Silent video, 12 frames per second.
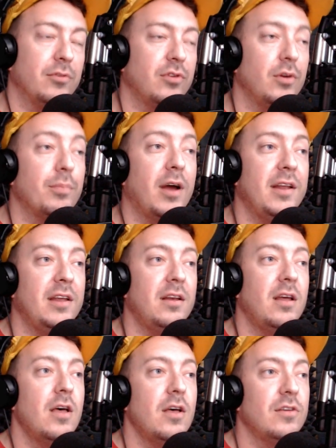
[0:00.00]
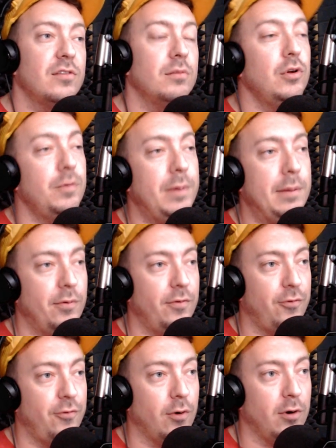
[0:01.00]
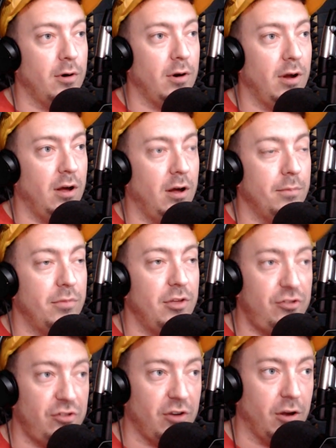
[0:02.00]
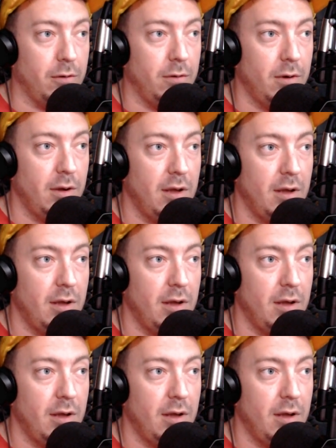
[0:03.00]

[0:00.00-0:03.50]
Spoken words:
So he brought in some new people for this show.